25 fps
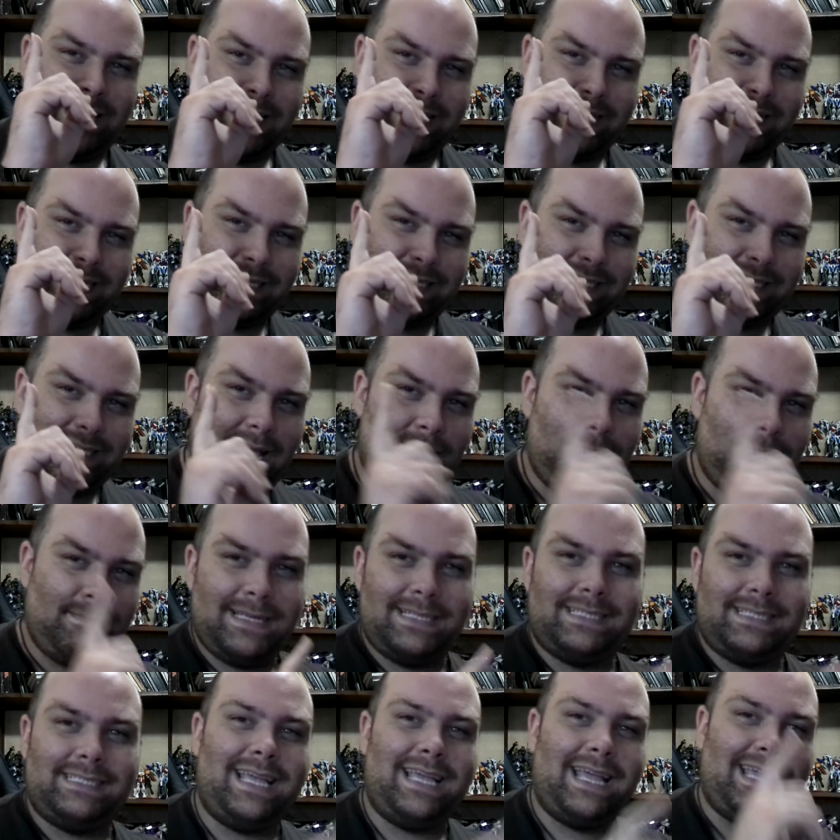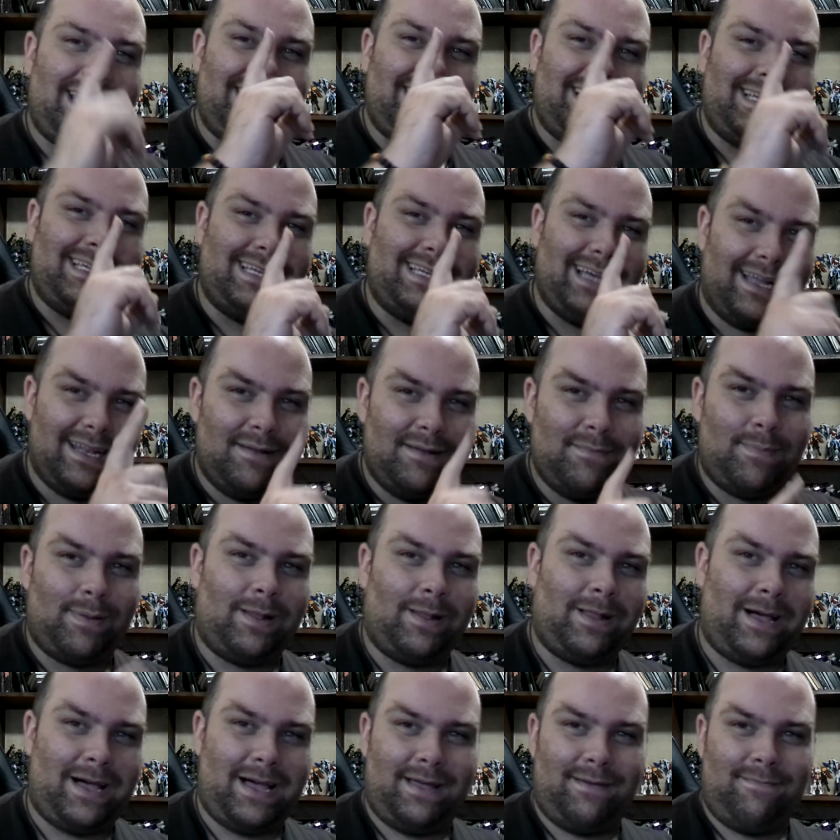Except it's a
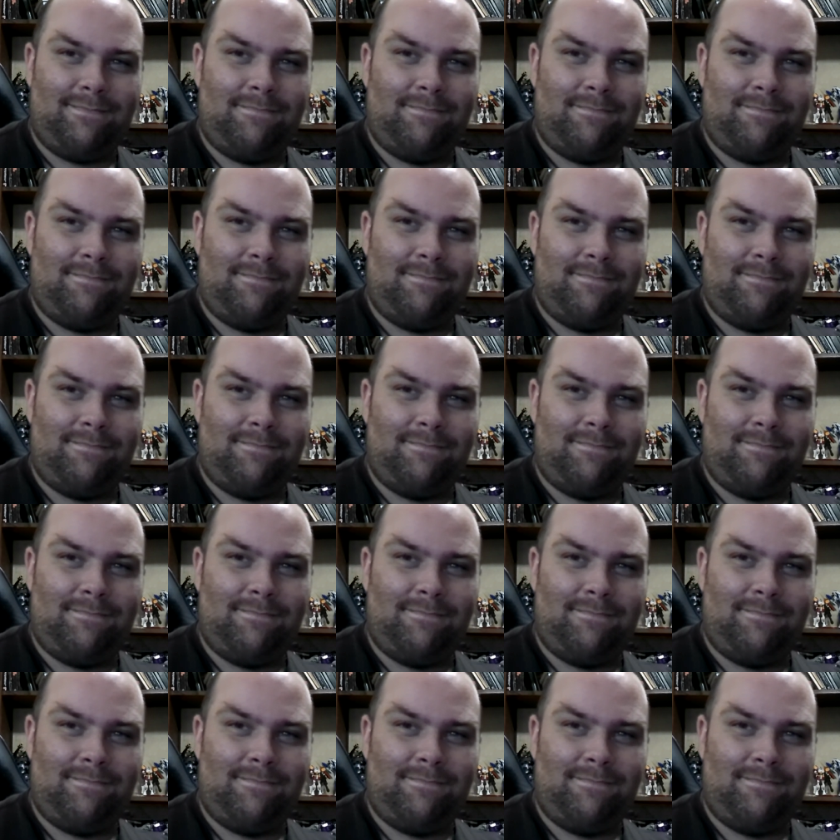Gunpla.